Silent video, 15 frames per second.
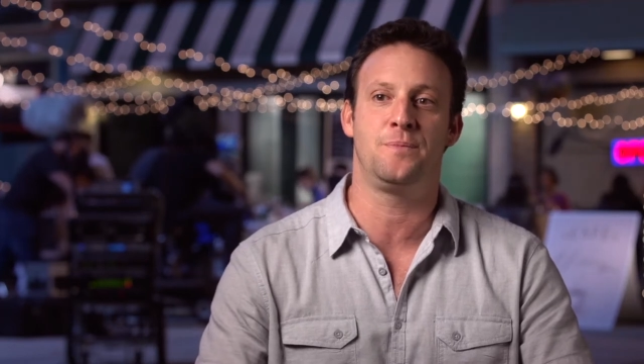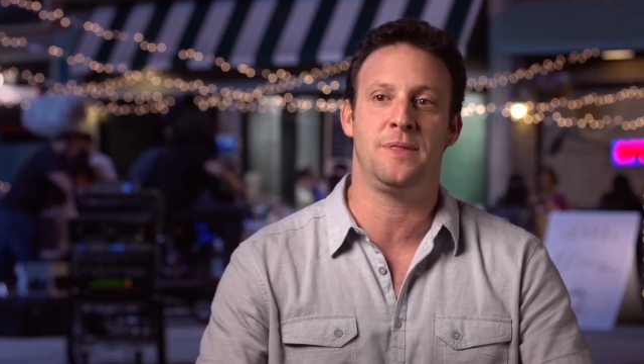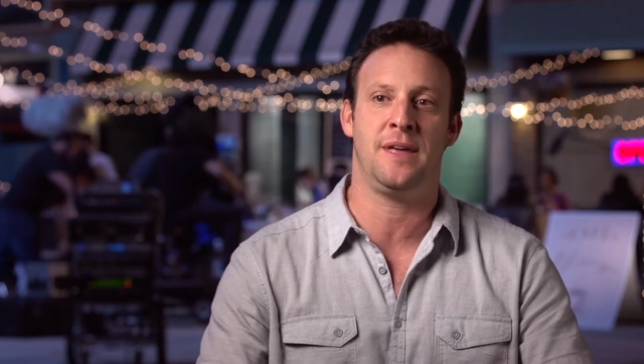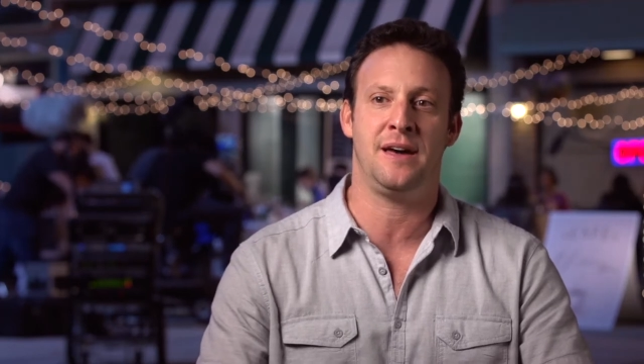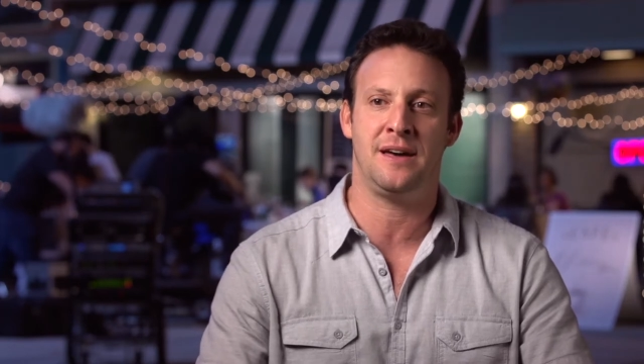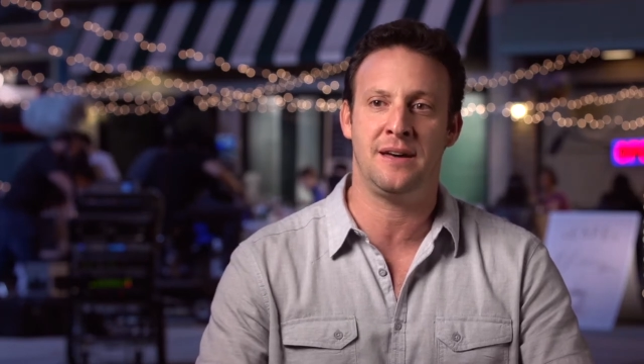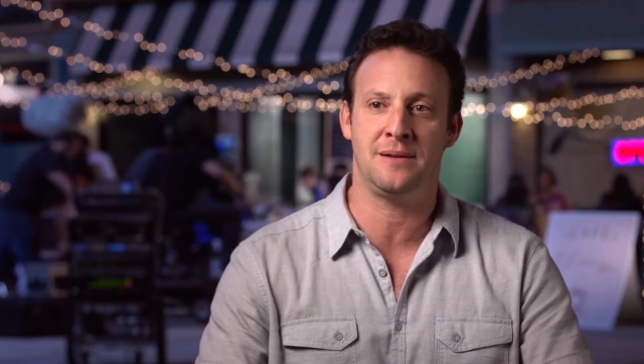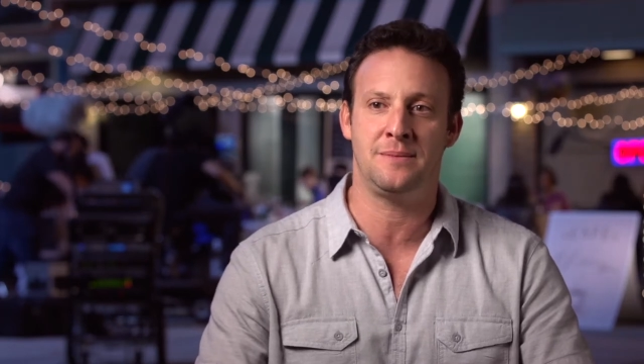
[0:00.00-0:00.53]

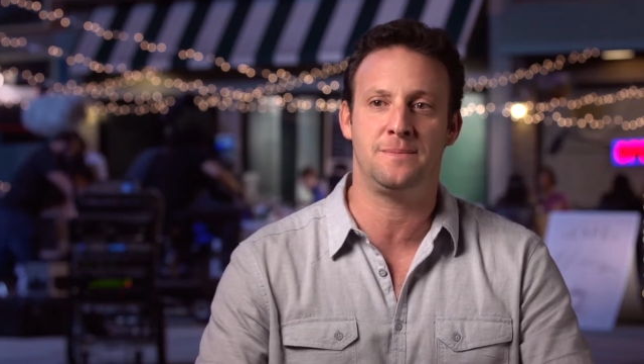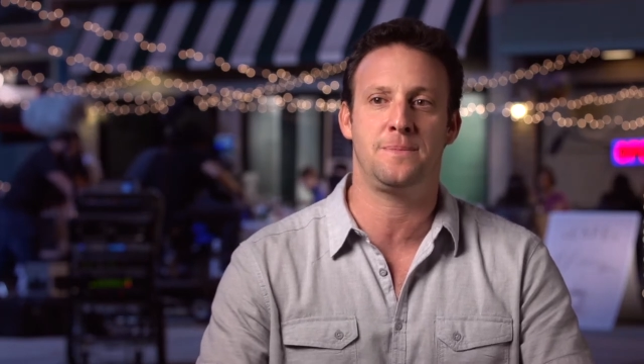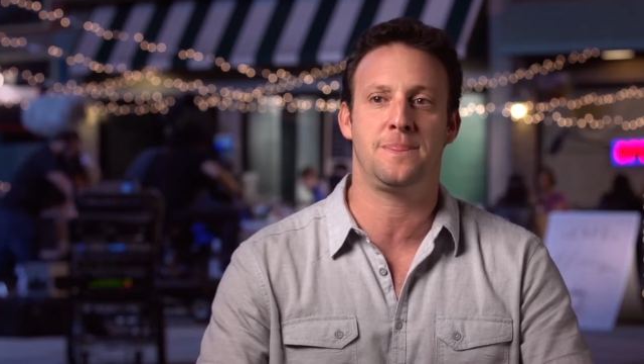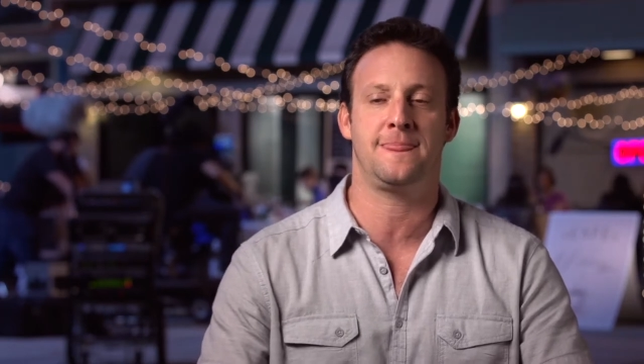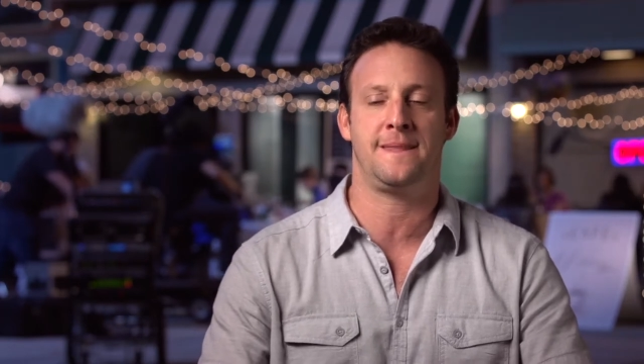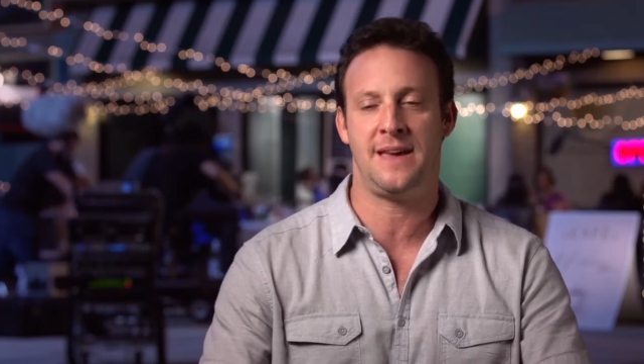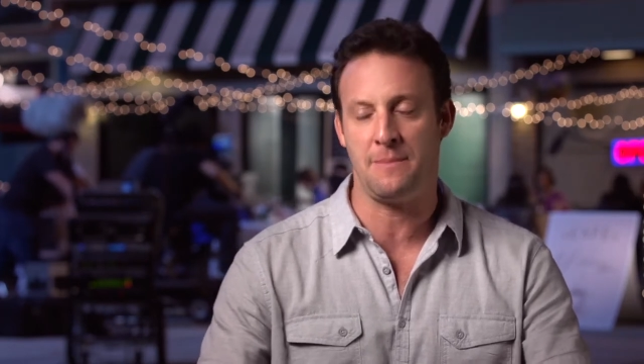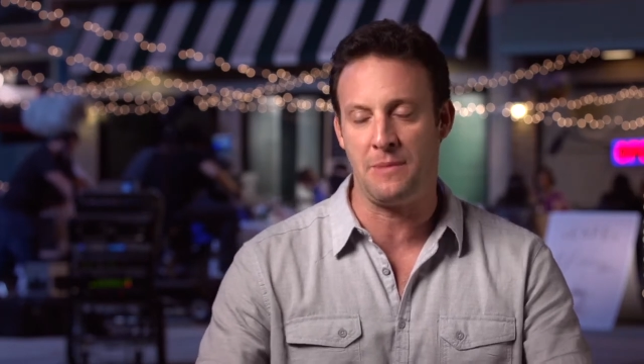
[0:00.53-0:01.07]
And
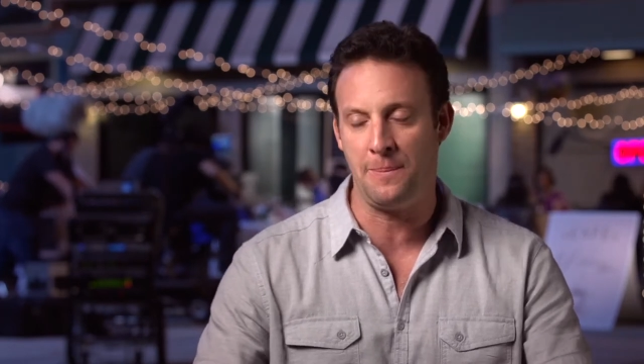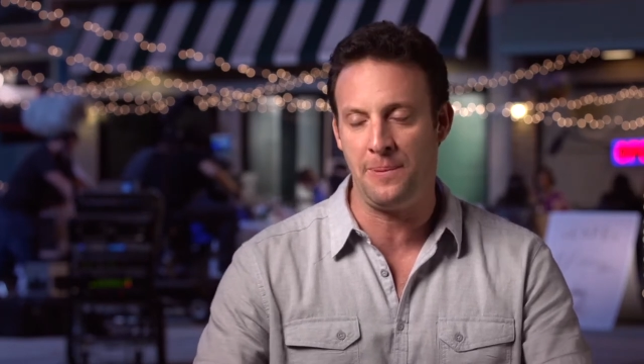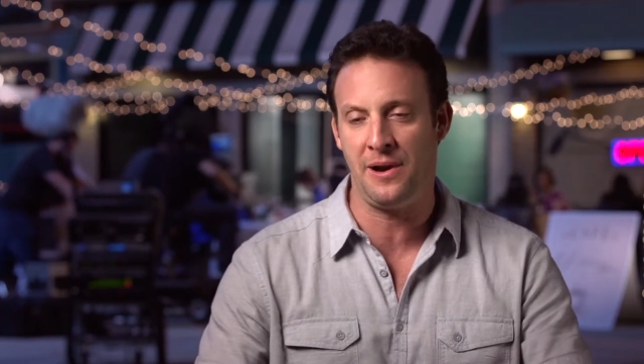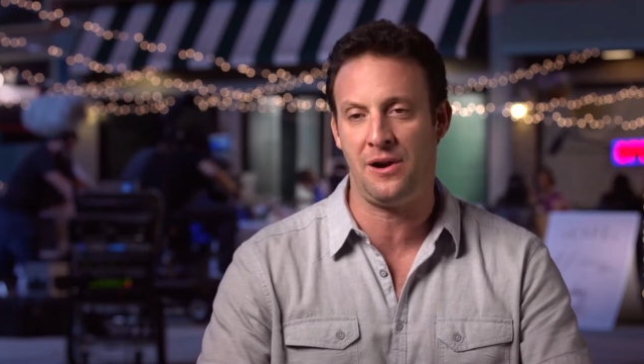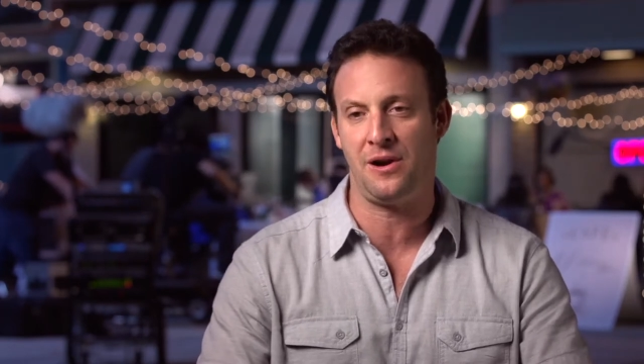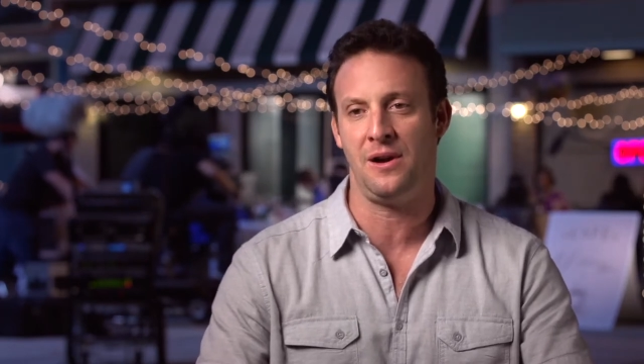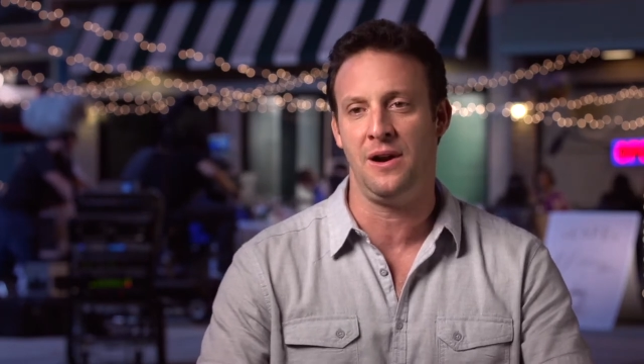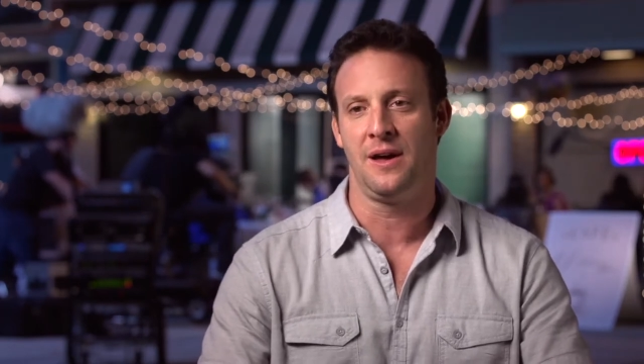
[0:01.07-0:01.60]
I came up
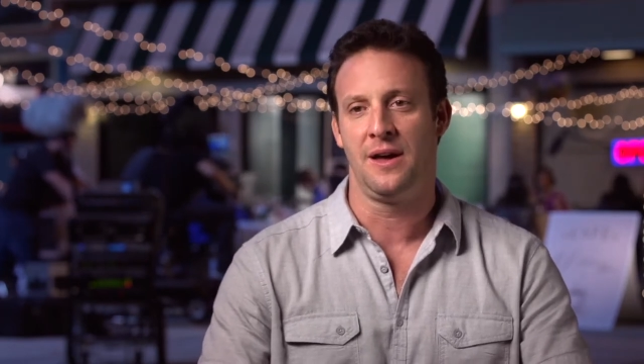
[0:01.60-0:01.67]
here,